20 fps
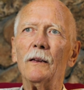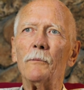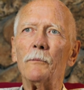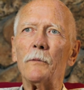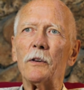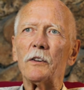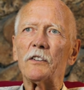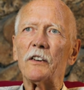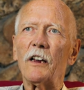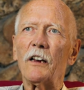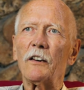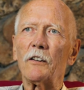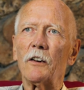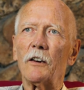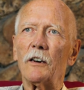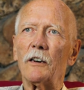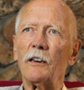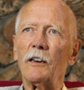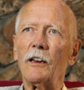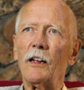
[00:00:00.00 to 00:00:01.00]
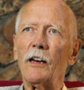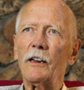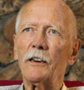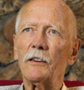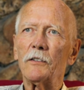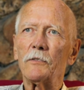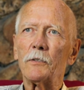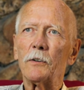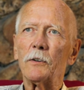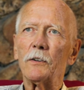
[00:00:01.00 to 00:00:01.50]
Missed out on a lot
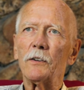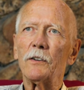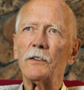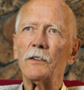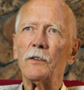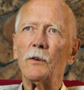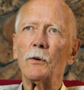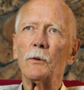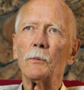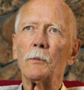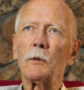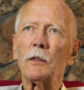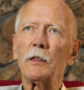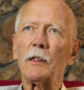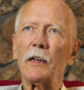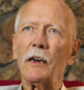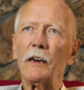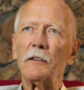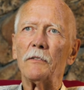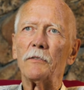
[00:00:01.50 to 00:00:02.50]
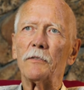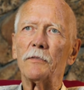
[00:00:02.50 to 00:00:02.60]
of her normal life.